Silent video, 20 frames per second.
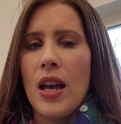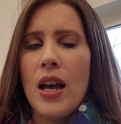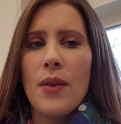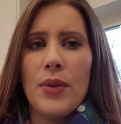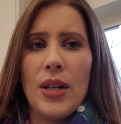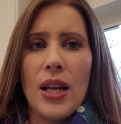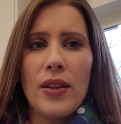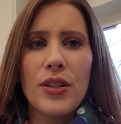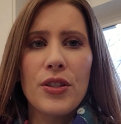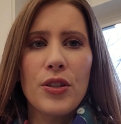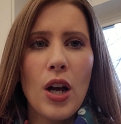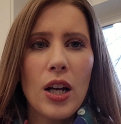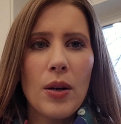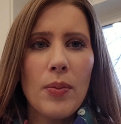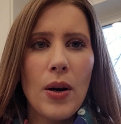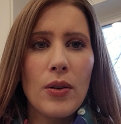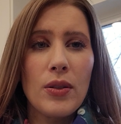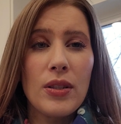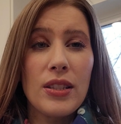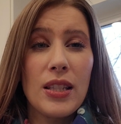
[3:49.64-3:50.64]
Now let's talk
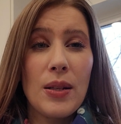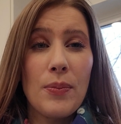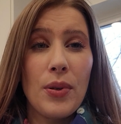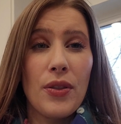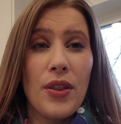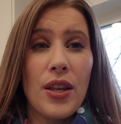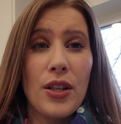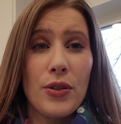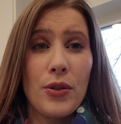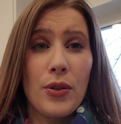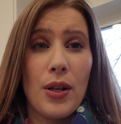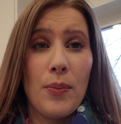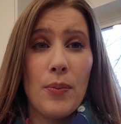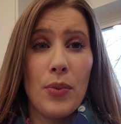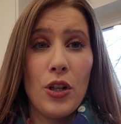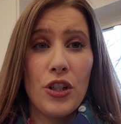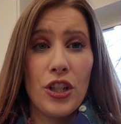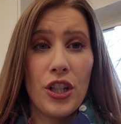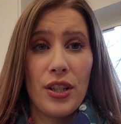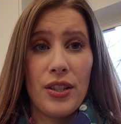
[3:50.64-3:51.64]
about simple things you can
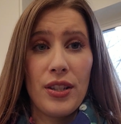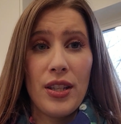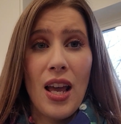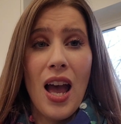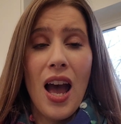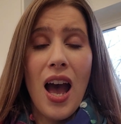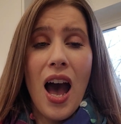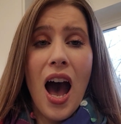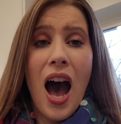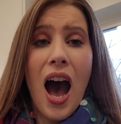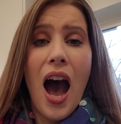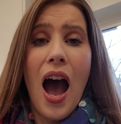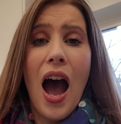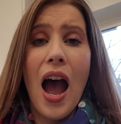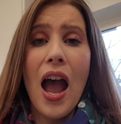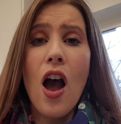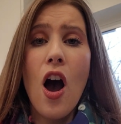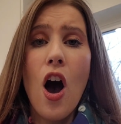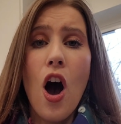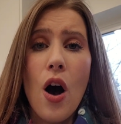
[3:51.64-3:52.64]
purchase.
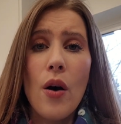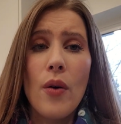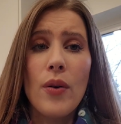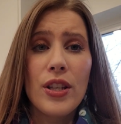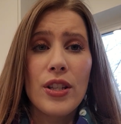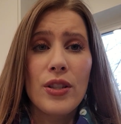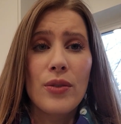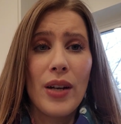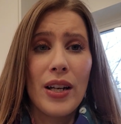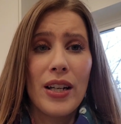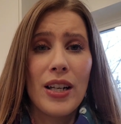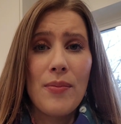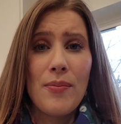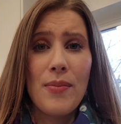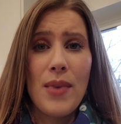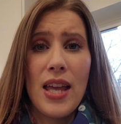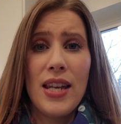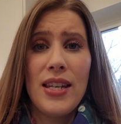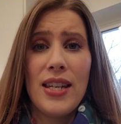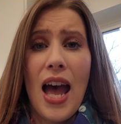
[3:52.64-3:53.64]
I always
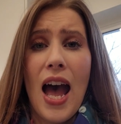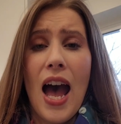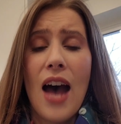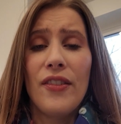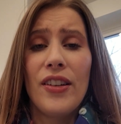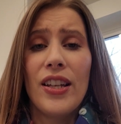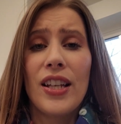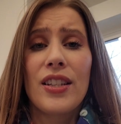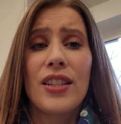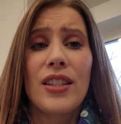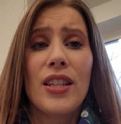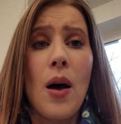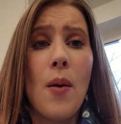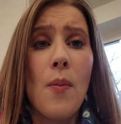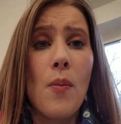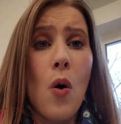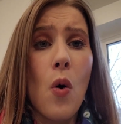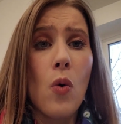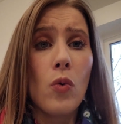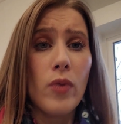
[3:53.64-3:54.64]
recommend having
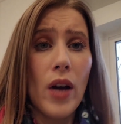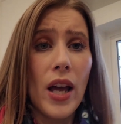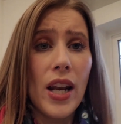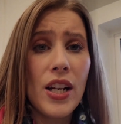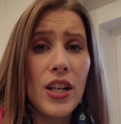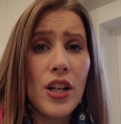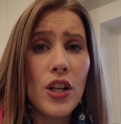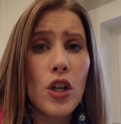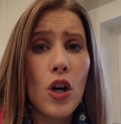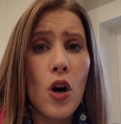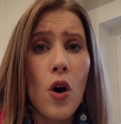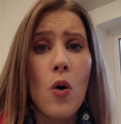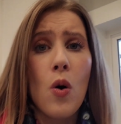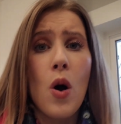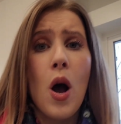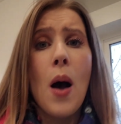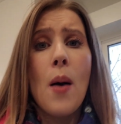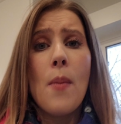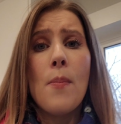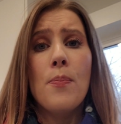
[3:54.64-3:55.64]
some ready-to-go
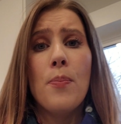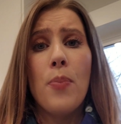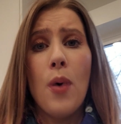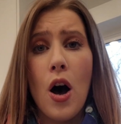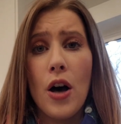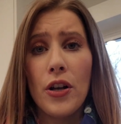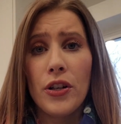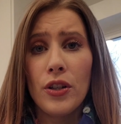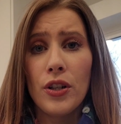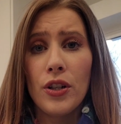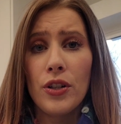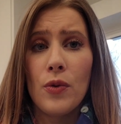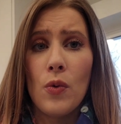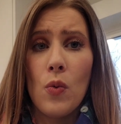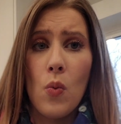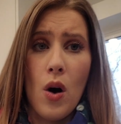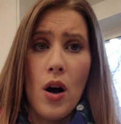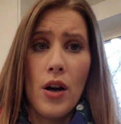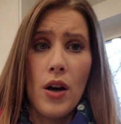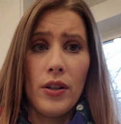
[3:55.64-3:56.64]
bottled
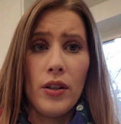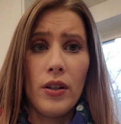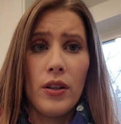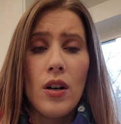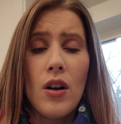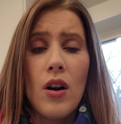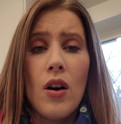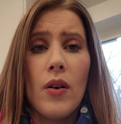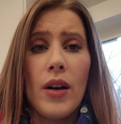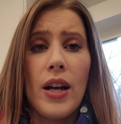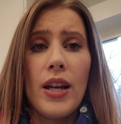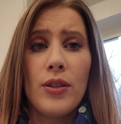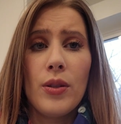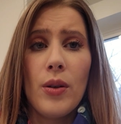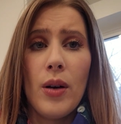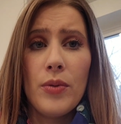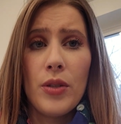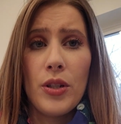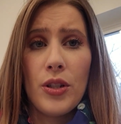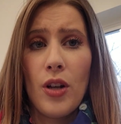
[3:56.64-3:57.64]
water. Okay, so
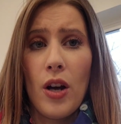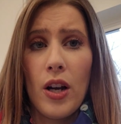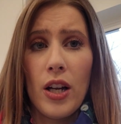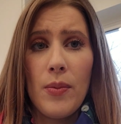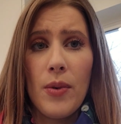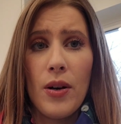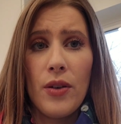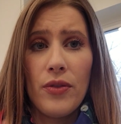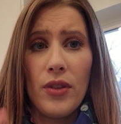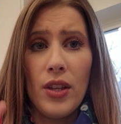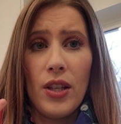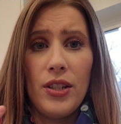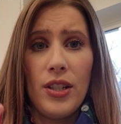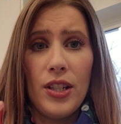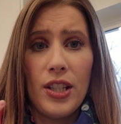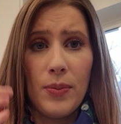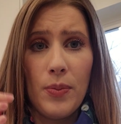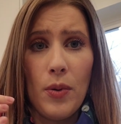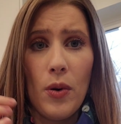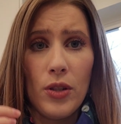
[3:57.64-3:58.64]
I'm just talking about the
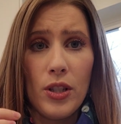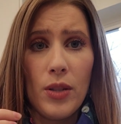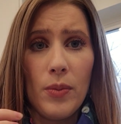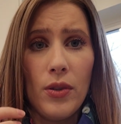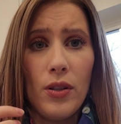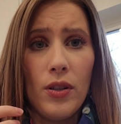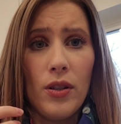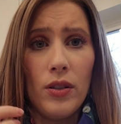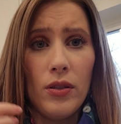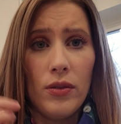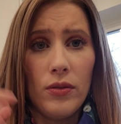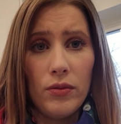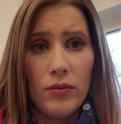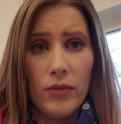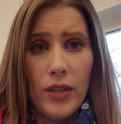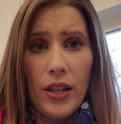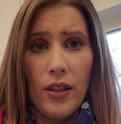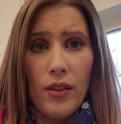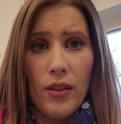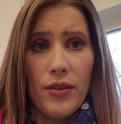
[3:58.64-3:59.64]
disposable,
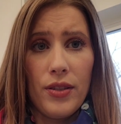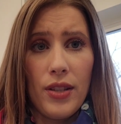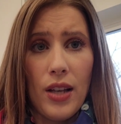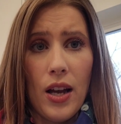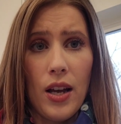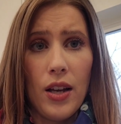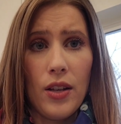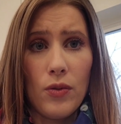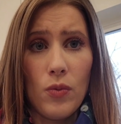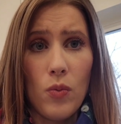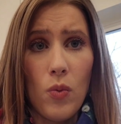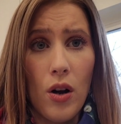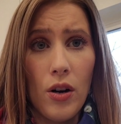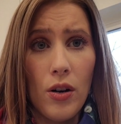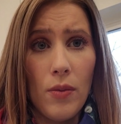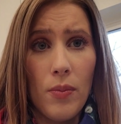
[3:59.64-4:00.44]
regular size water